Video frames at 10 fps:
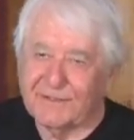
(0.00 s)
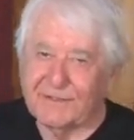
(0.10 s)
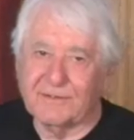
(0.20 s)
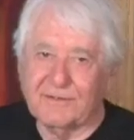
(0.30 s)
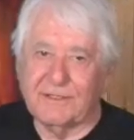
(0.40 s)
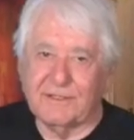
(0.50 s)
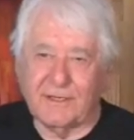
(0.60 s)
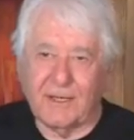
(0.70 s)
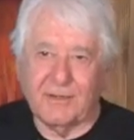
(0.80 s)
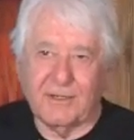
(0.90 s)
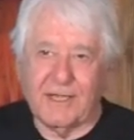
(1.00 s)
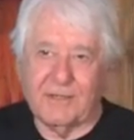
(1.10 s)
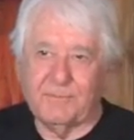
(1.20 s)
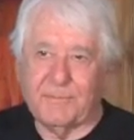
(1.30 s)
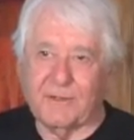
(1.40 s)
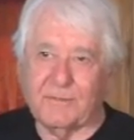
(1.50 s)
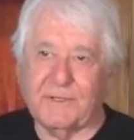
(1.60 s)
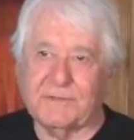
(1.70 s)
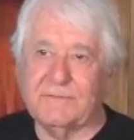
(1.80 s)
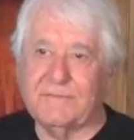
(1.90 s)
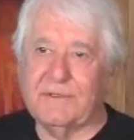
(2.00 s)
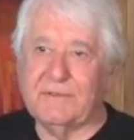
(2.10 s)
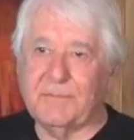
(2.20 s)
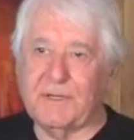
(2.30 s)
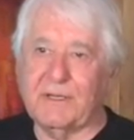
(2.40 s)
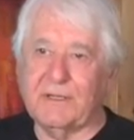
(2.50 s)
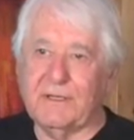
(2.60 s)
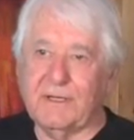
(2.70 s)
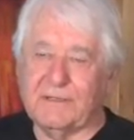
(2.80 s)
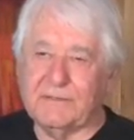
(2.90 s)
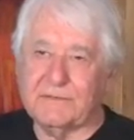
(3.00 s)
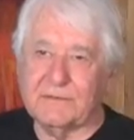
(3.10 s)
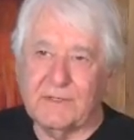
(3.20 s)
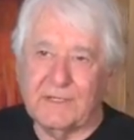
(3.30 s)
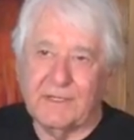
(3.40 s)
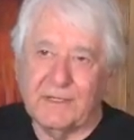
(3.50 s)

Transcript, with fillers: uh, the light bulb as invented by Edison.